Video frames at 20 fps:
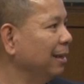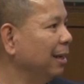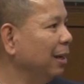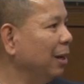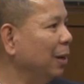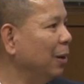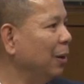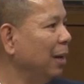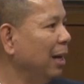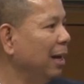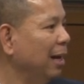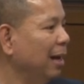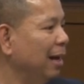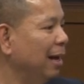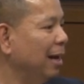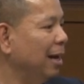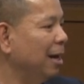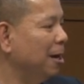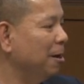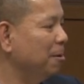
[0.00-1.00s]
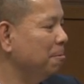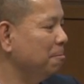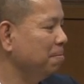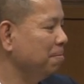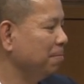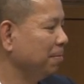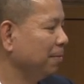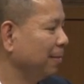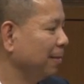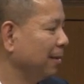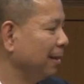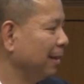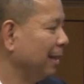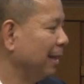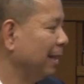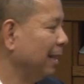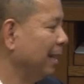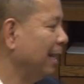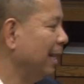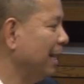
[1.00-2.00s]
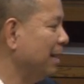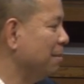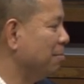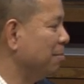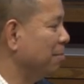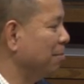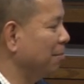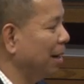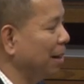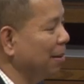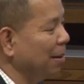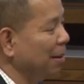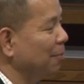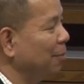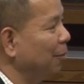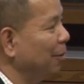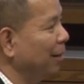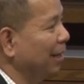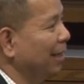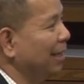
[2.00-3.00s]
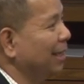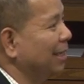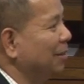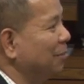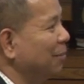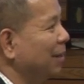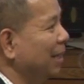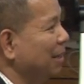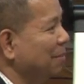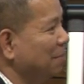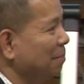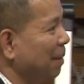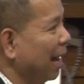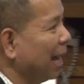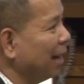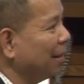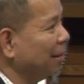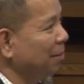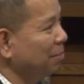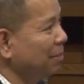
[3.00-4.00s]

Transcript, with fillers: You know, um, my, my point it doesn't really matter.